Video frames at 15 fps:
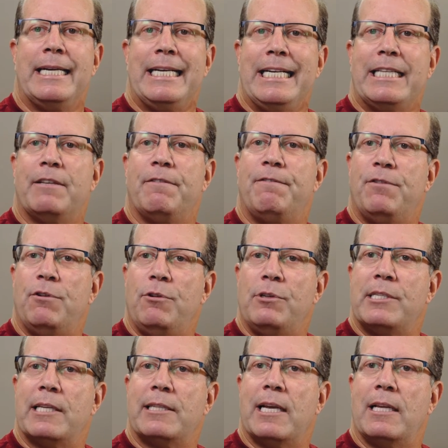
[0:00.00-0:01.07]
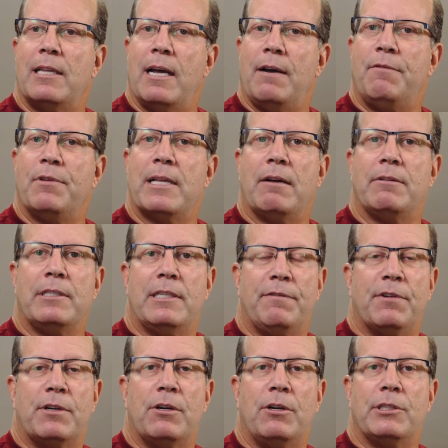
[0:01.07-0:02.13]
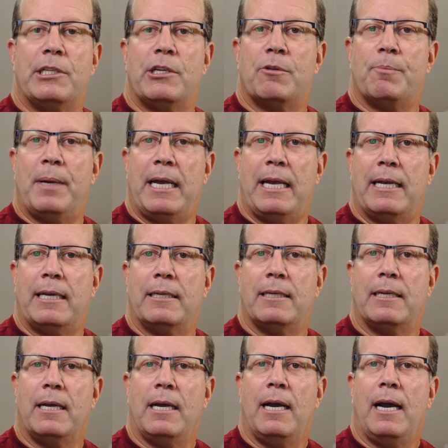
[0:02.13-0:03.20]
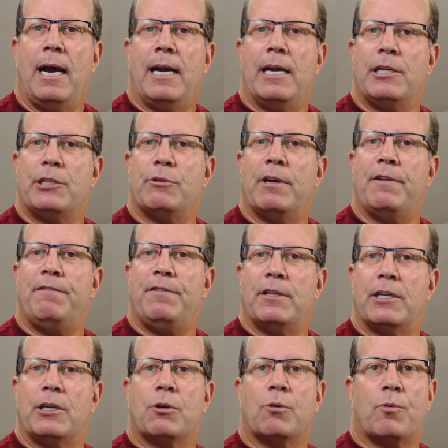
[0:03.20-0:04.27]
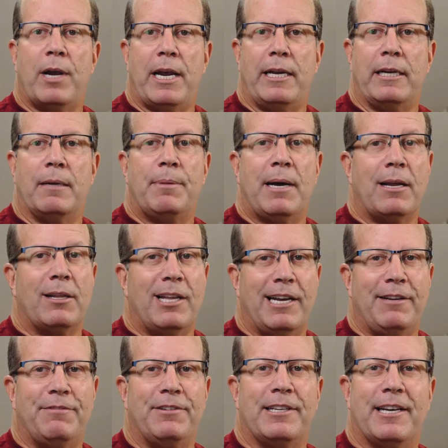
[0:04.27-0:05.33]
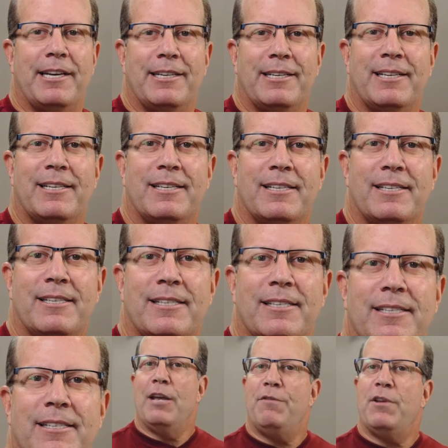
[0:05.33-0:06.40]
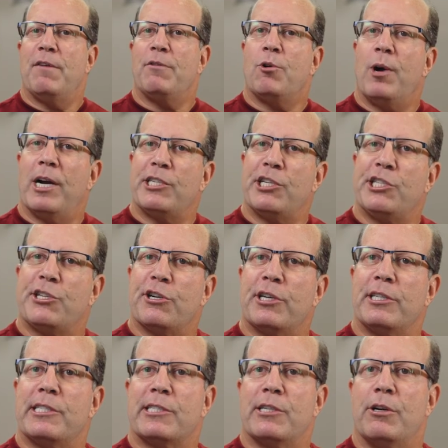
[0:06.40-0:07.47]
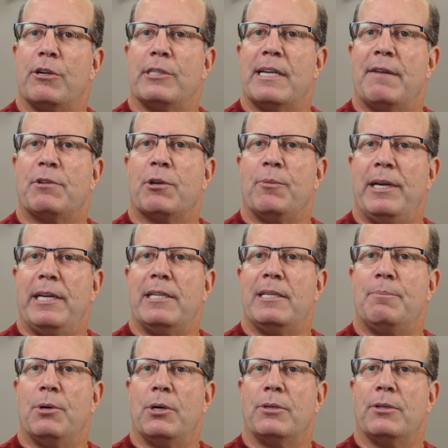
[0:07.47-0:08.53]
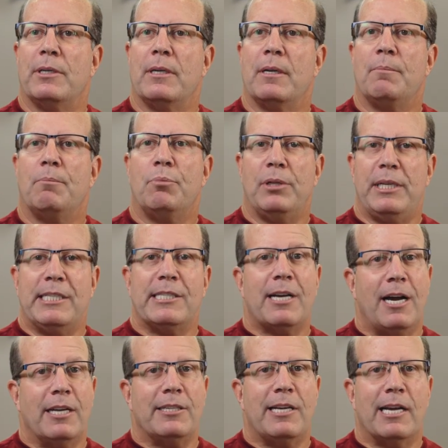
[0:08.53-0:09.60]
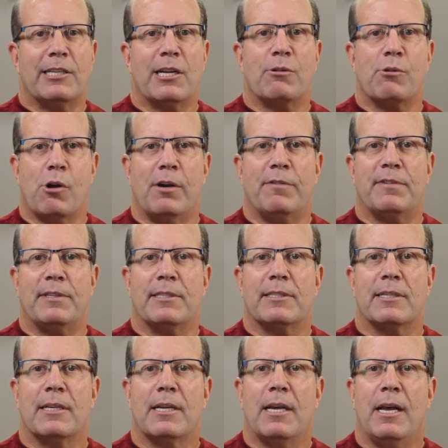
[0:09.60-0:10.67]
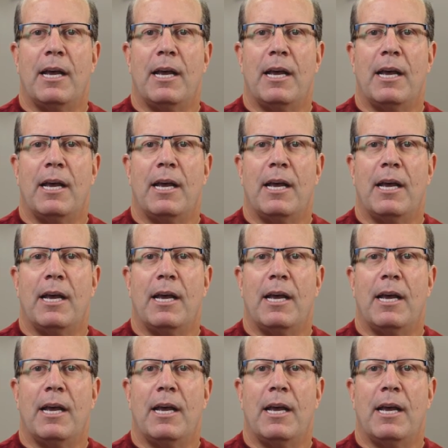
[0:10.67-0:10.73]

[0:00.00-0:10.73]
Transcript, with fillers: eat the foods that they love without difficulty or pain, and enjoy feeling great about life again. If you have questions or concerns after reading the booklet, please contact our office.